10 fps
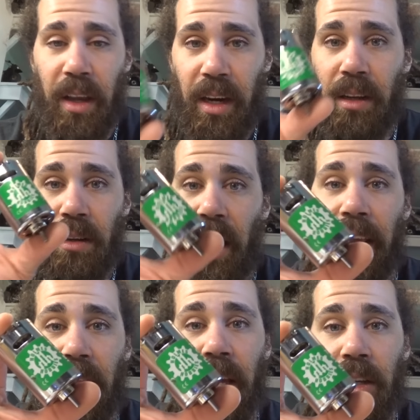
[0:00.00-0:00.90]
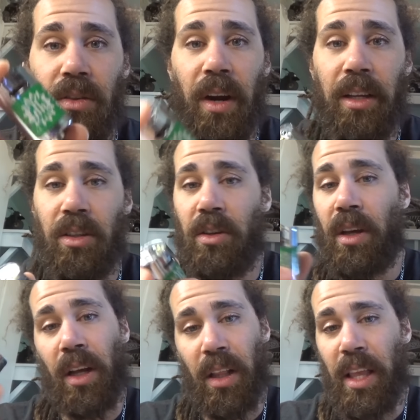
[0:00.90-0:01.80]
get it like this, right? So you
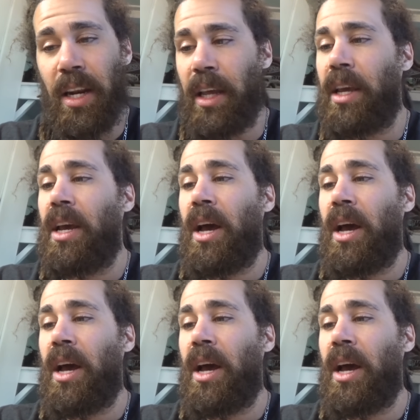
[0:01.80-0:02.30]
can clean it.